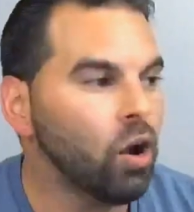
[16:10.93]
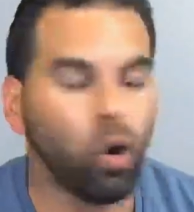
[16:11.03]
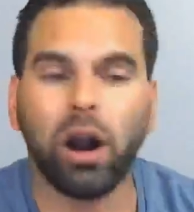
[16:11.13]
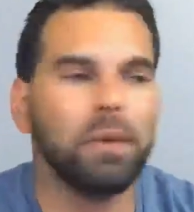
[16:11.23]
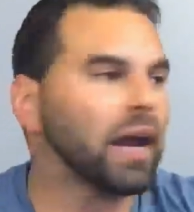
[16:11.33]

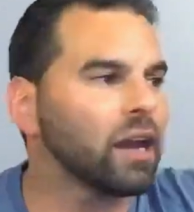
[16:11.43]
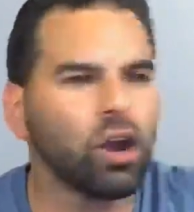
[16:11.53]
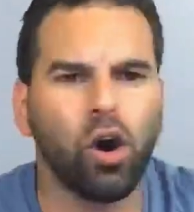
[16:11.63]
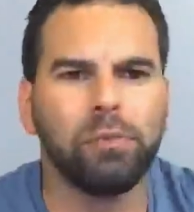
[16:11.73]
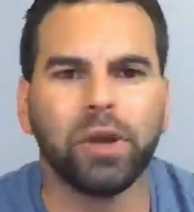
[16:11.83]
Or I'm not going
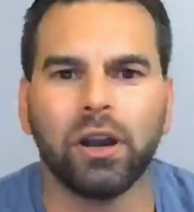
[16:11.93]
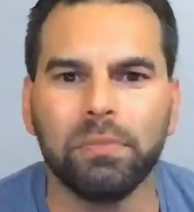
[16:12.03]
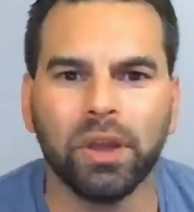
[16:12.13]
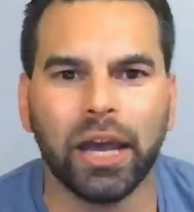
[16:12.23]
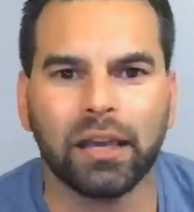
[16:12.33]
to go up there
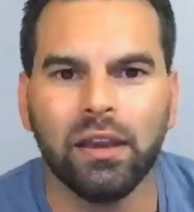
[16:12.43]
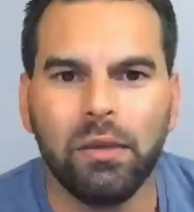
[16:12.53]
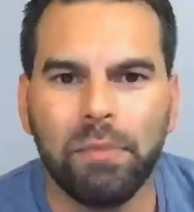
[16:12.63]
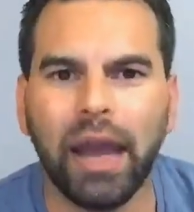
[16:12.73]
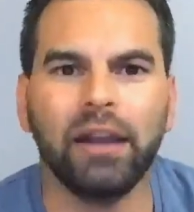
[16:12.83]
and be like,
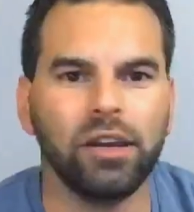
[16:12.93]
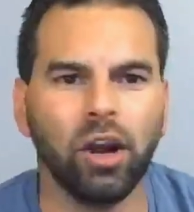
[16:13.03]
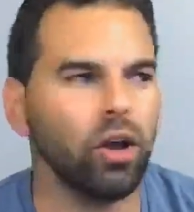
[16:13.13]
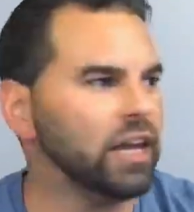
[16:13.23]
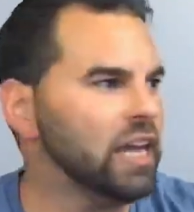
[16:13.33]
man,
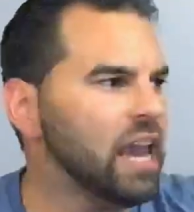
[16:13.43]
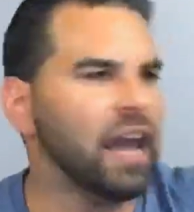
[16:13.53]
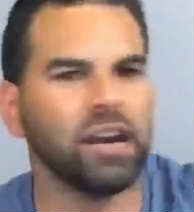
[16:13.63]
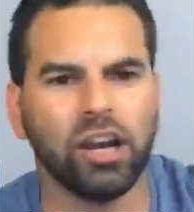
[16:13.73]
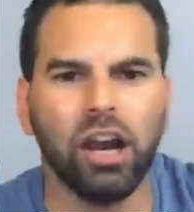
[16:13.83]
like he
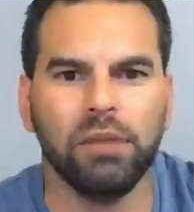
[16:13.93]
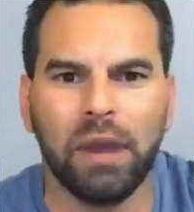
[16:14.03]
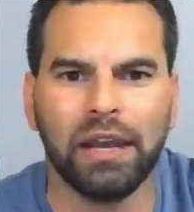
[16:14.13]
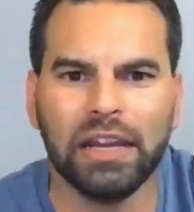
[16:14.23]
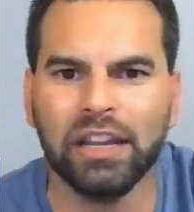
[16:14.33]
had a gun,
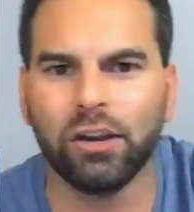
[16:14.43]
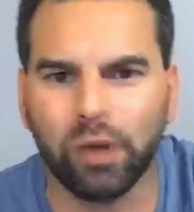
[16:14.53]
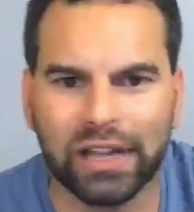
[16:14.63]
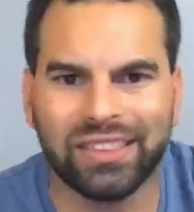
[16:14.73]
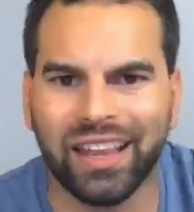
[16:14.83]
man, they did the
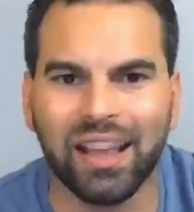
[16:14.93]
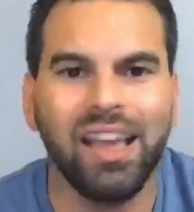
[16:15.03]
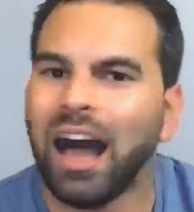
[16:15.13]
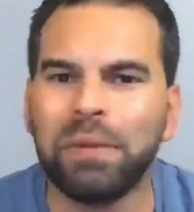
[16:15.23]
right thing.